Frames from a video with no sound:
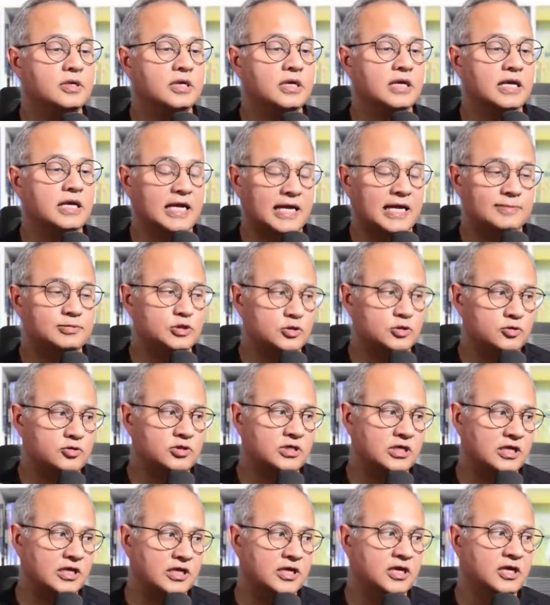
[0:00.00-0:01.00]

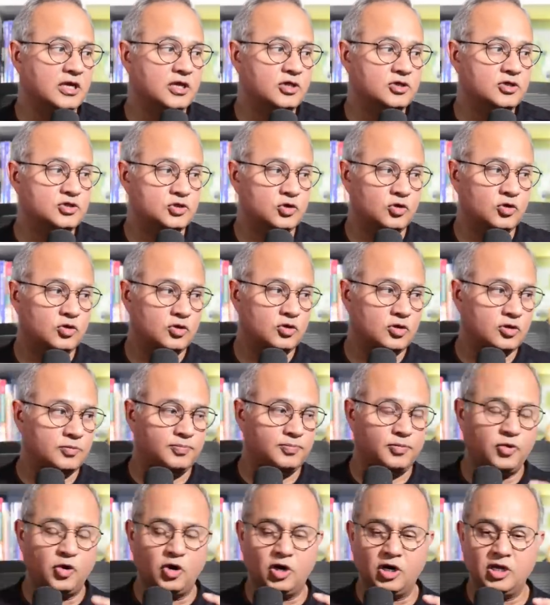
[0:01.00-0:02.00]
Absolutely. So,
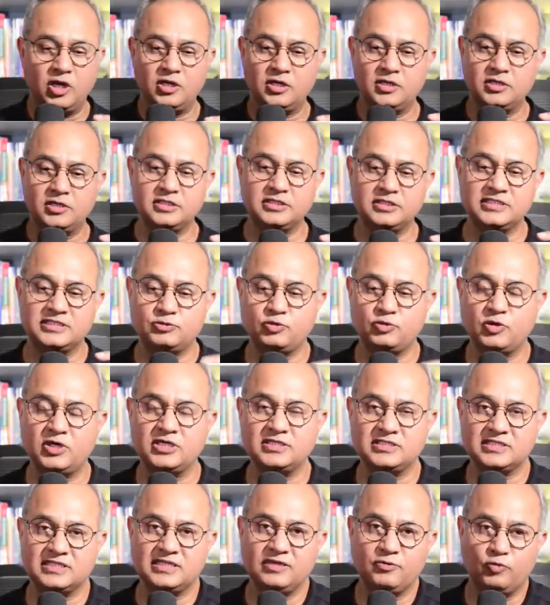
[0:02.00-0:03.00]
Paul, this
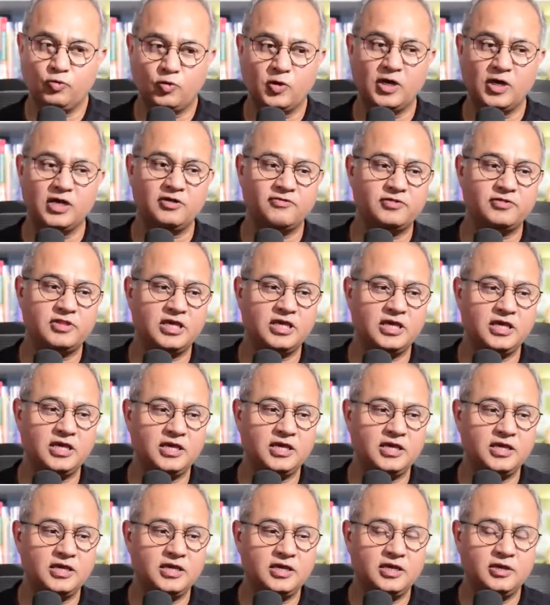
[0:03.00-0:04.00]
was one of
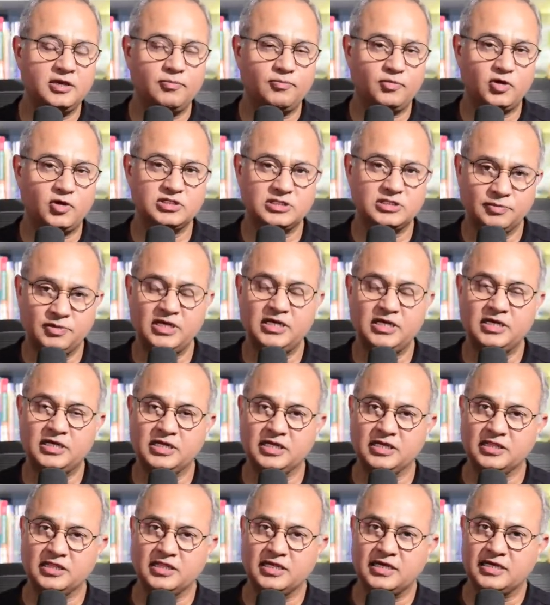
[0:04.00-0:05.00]
the possibility
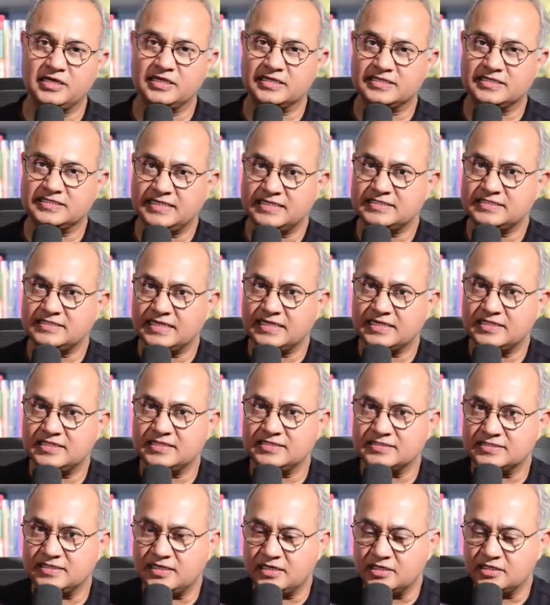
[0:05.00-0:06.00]
that excess death
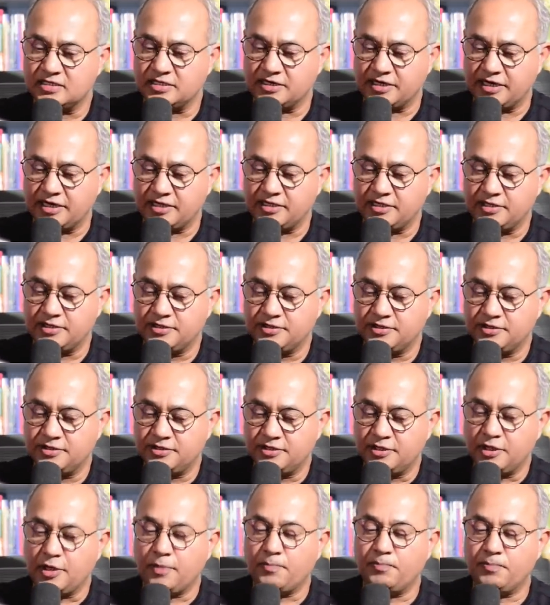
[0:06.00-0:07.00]
is occurring
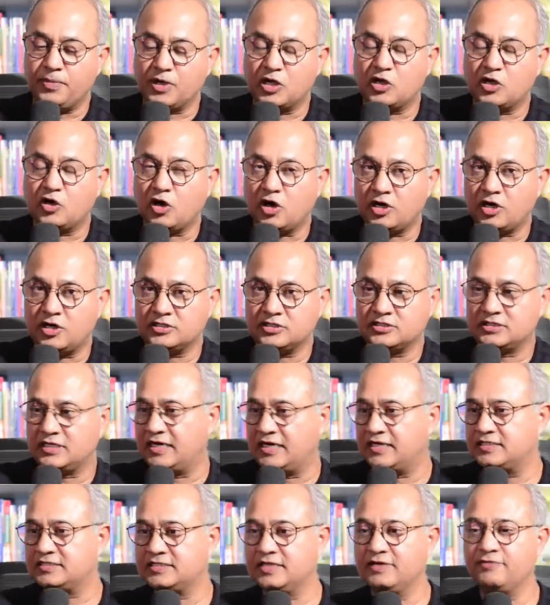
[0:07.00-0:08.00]
because,
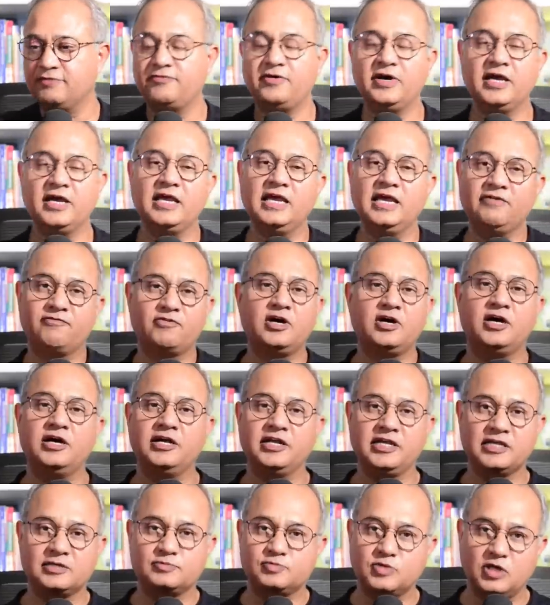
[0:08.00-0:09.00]
let's say, if I have
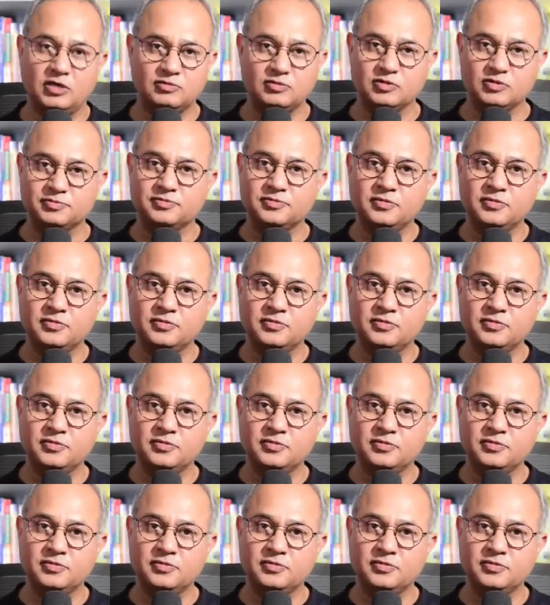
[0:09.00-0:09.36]
cardiac problem